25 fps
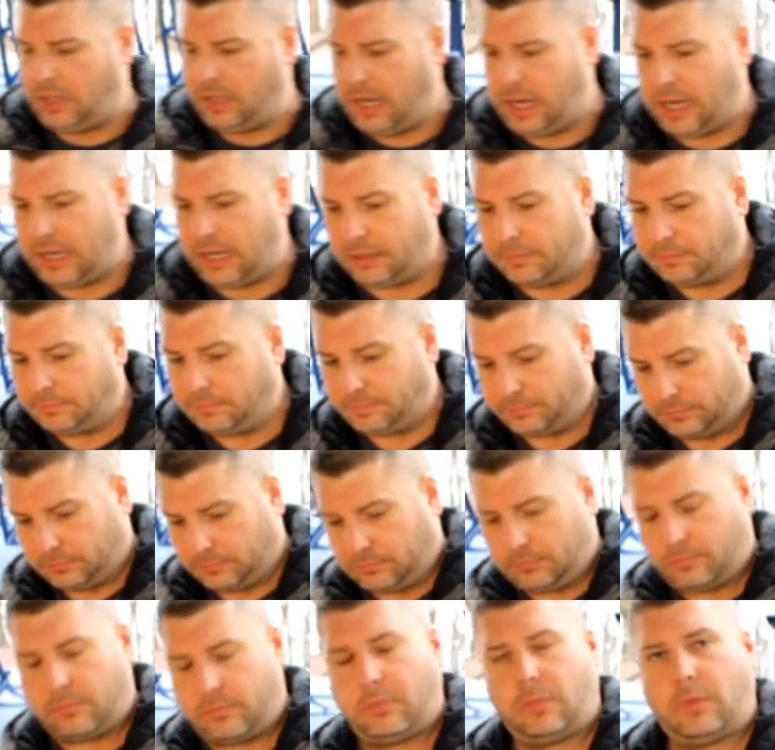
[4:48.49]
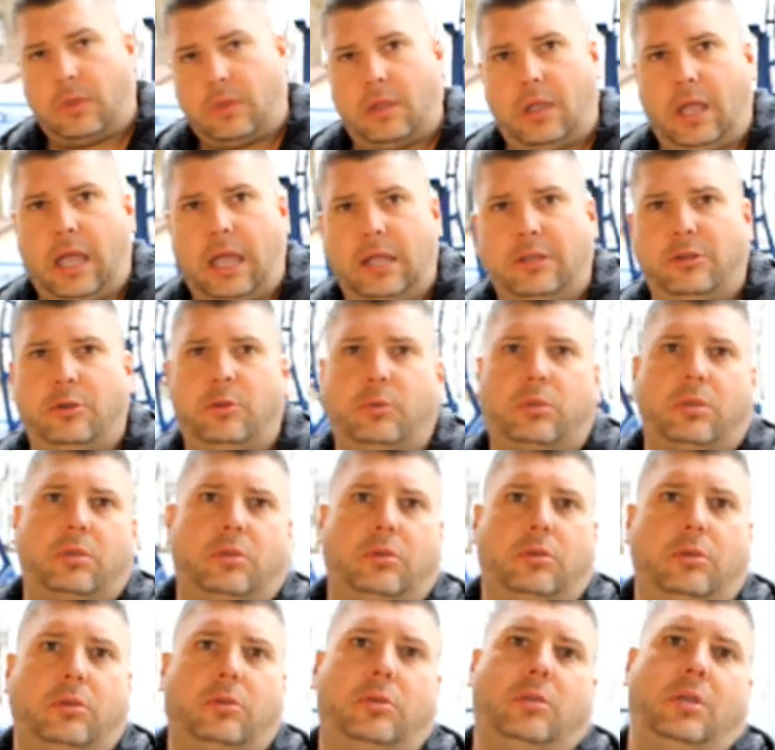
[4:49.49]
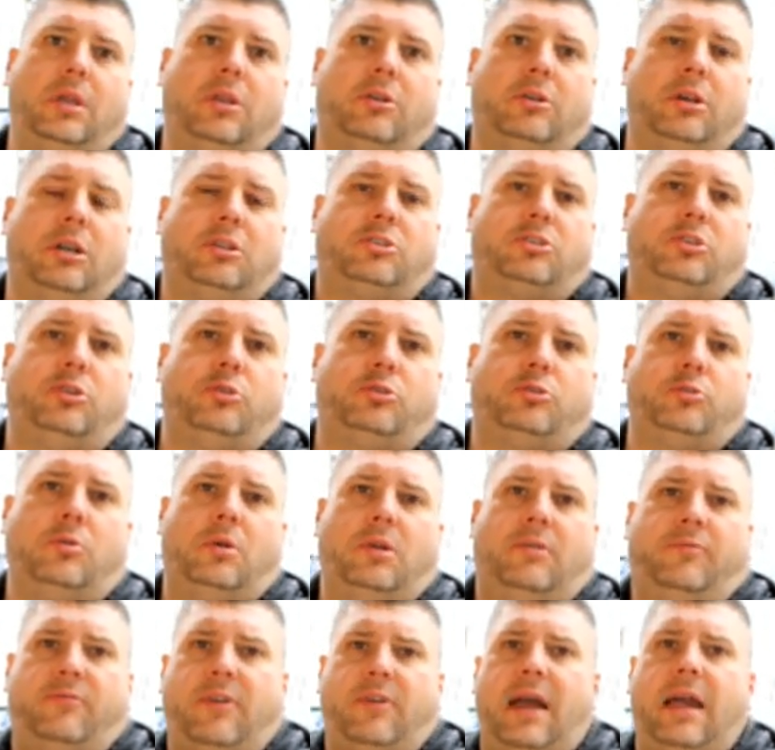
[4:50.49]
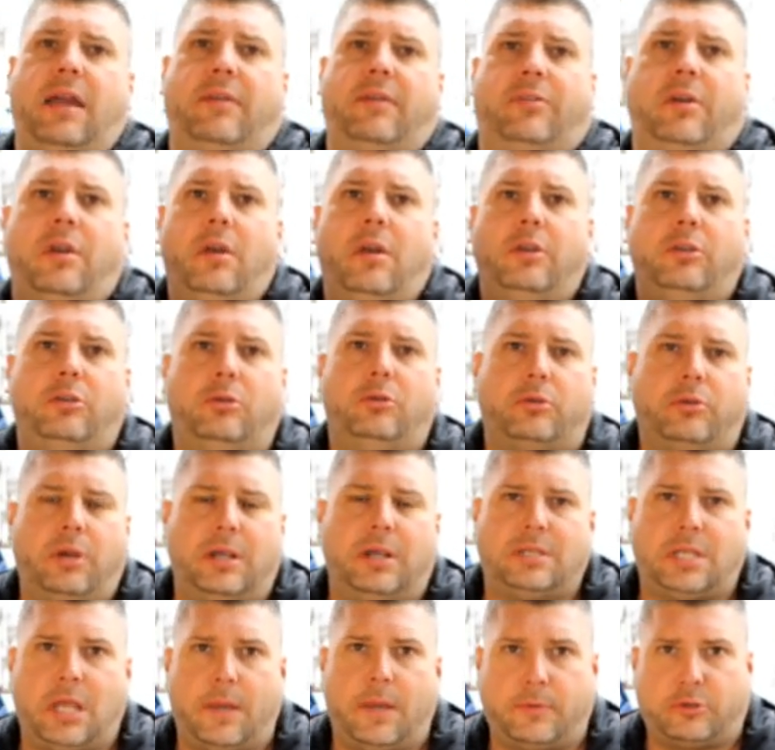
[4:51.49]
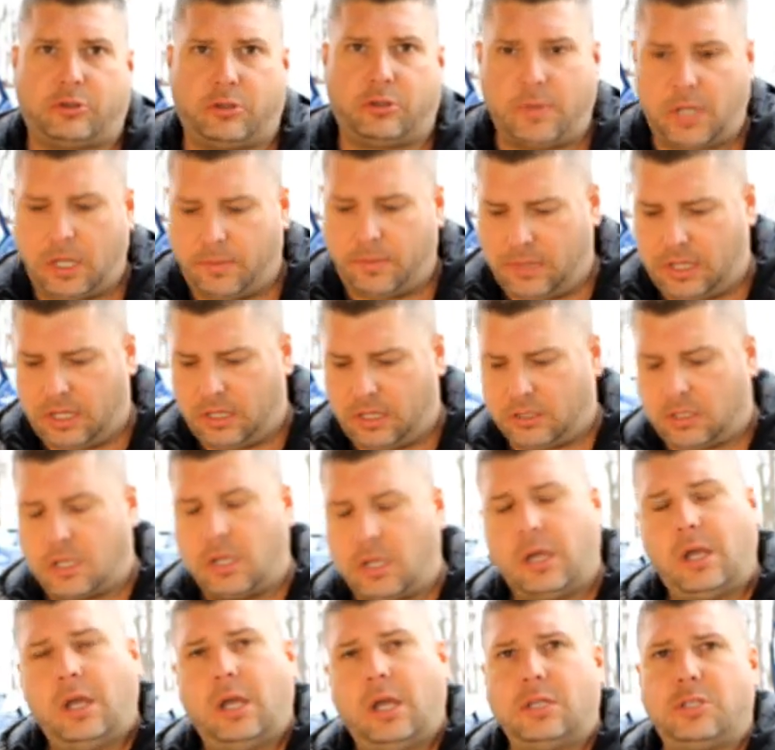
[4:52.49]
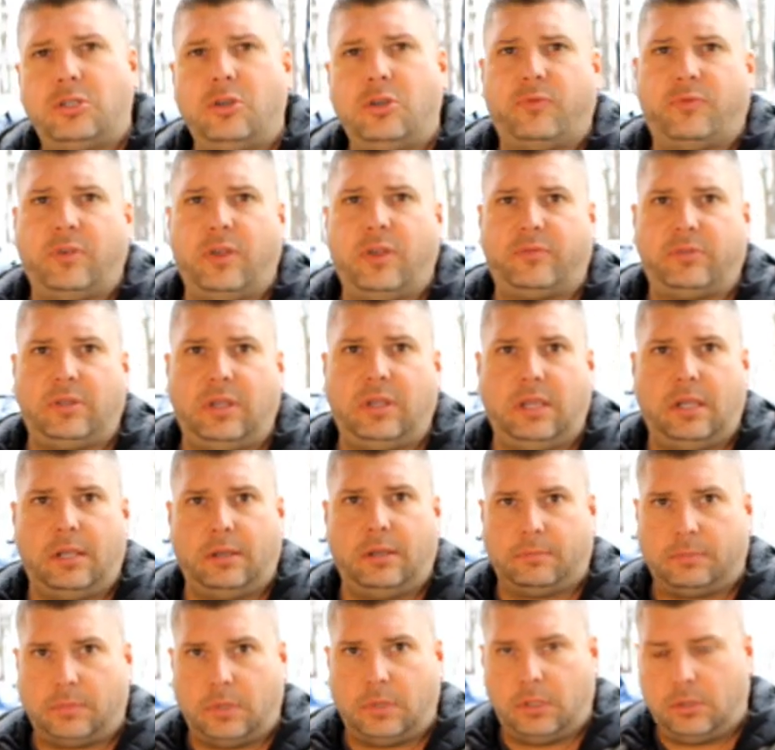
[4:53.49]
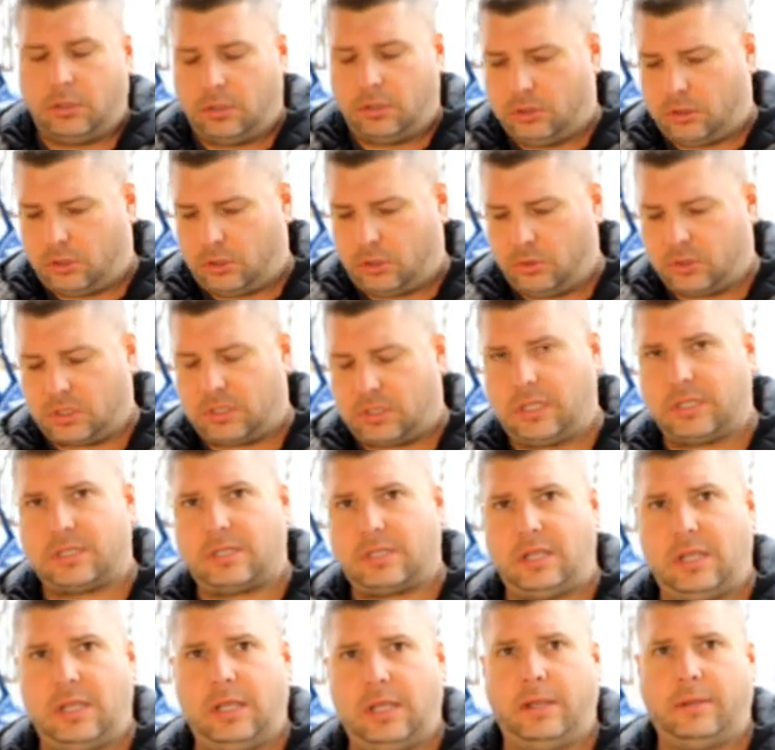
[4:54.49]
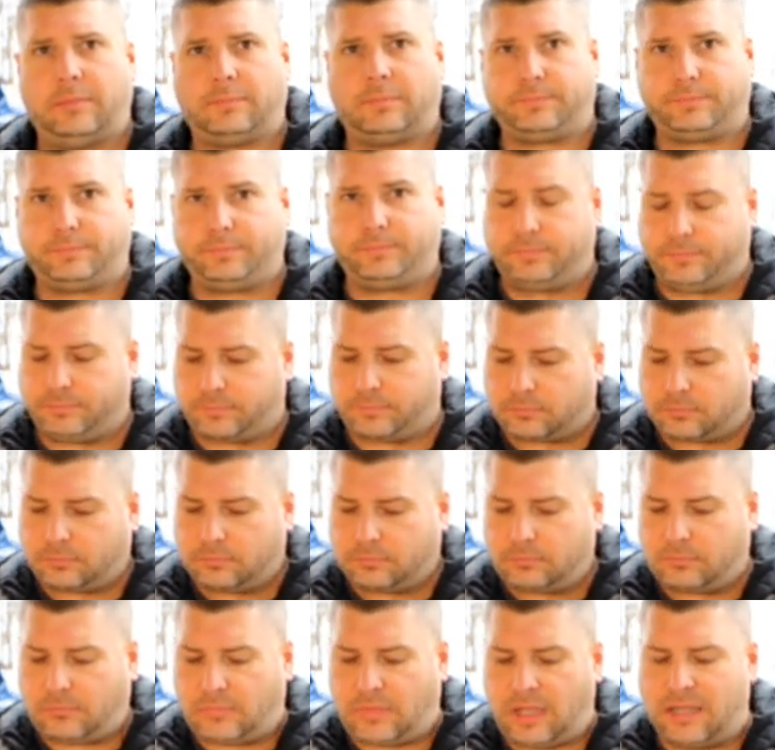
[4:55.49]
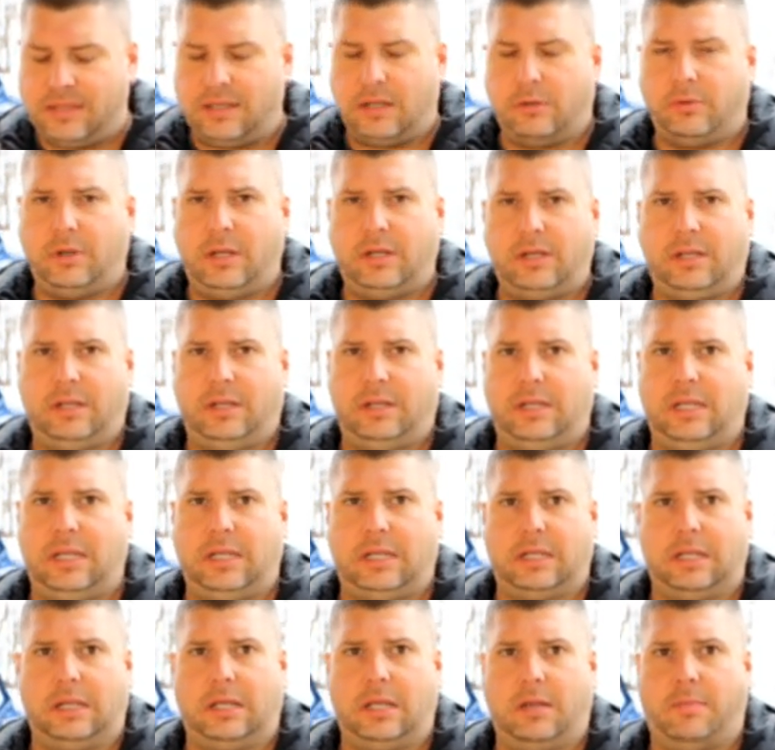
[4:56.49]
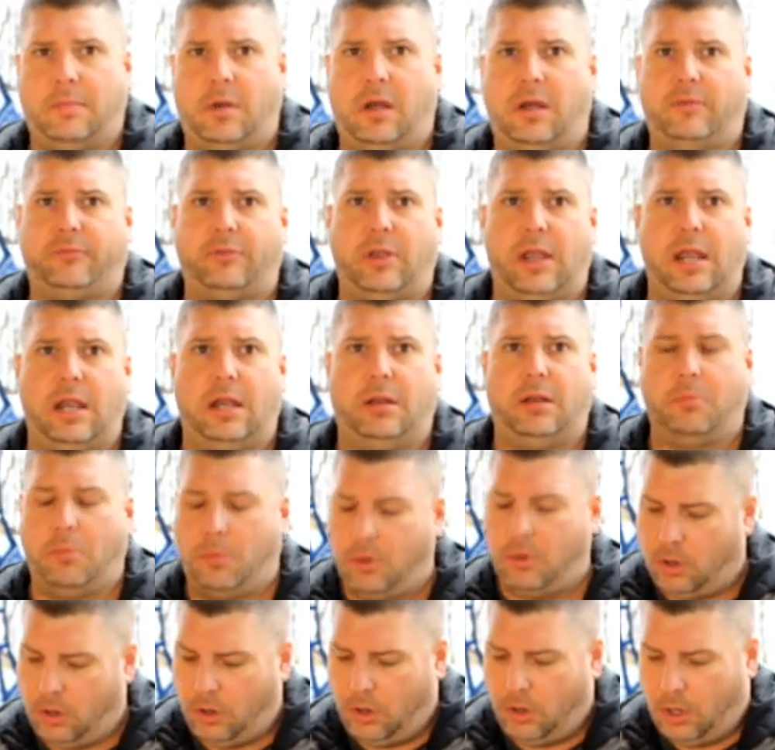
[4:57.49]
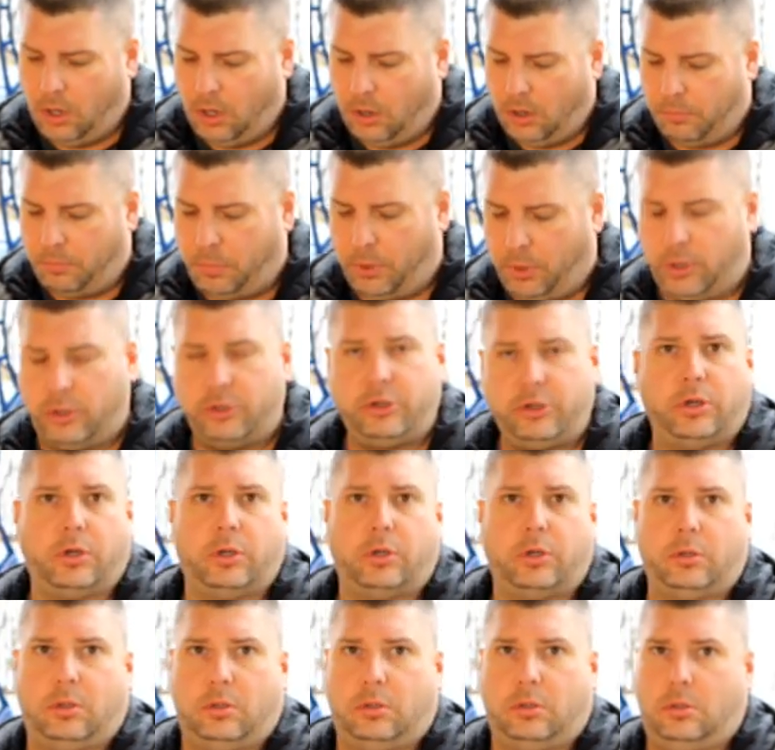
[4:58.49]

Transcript: Egg and you think you're at 225, your grate temperature might be at 250, 260, and that radiant heat can come off and burn your